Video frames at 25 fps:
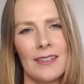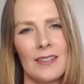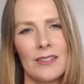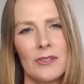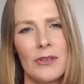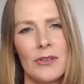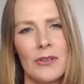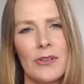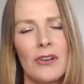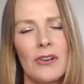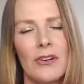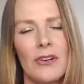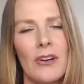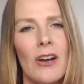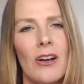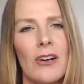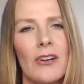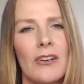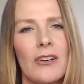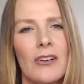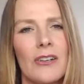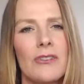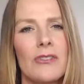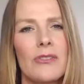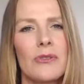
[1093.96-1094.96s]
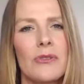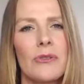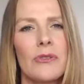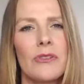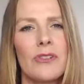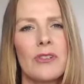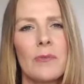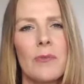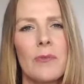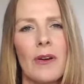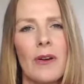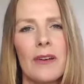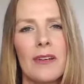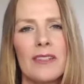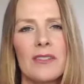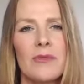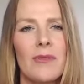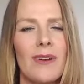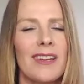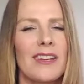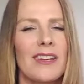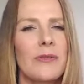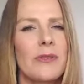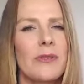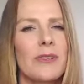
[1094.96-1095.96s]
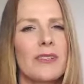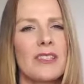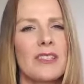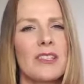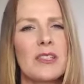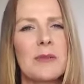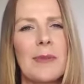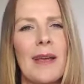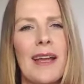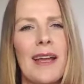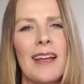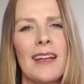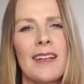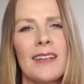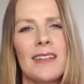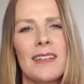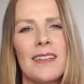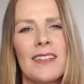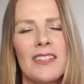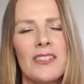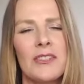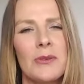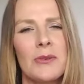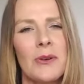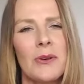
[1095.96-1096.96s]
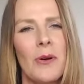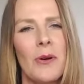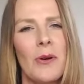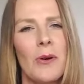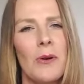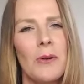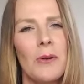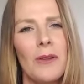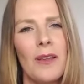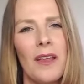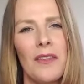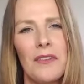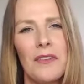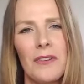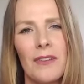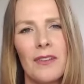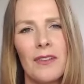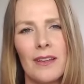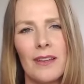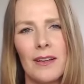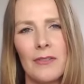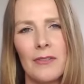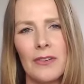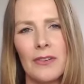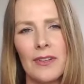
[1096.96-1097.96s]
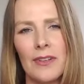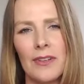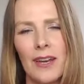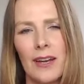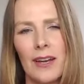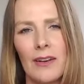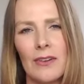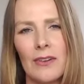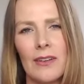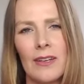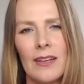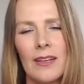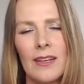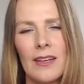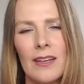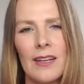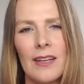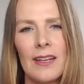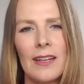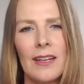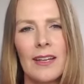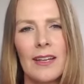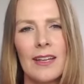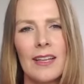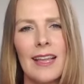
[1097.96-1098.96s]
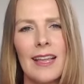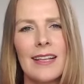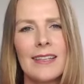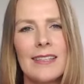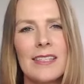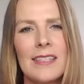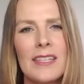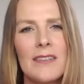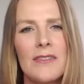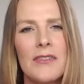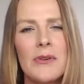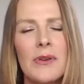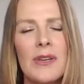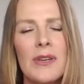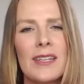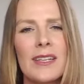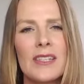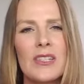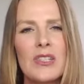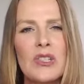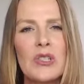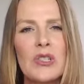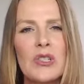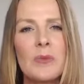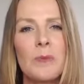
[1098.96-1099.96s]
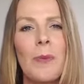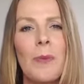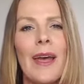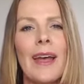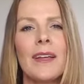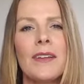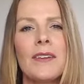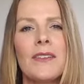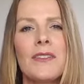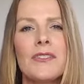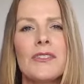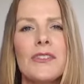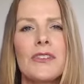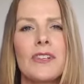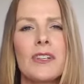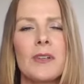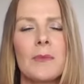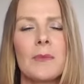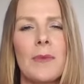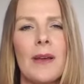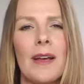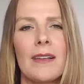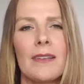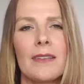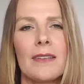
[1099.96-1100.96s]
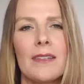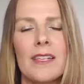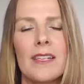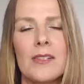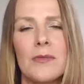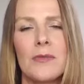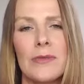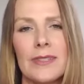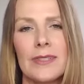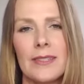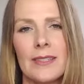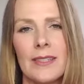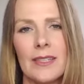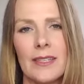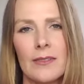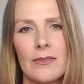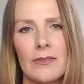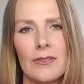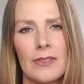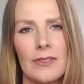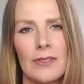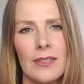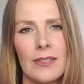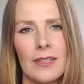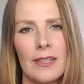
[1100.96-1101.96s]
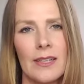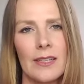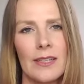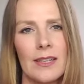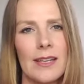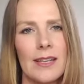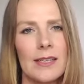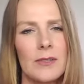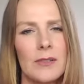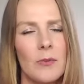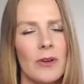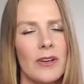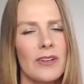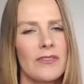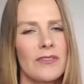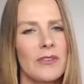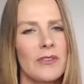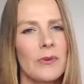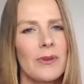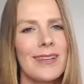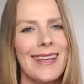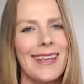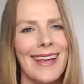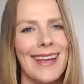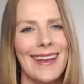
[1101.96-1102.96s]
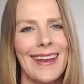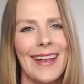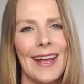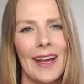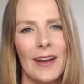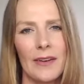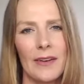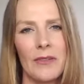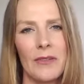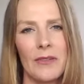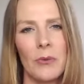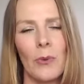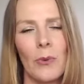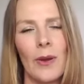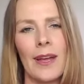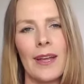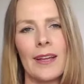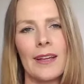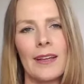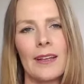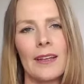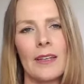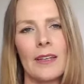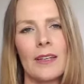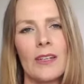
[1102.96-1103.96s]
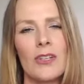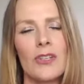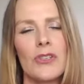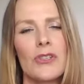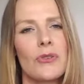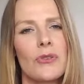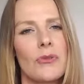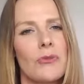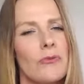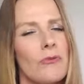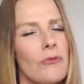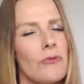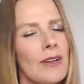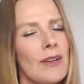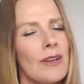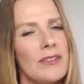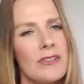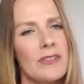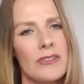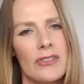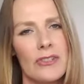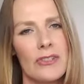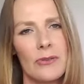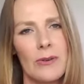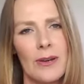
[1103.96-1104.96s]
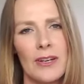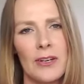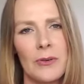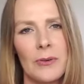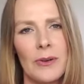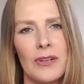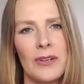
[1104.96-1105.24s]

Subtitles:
So your heart, your soul, your body is ready to expand into a whole other level now. Let's see if you can expand your capacity to receive. What if you get out of the way? Surrender, surrender.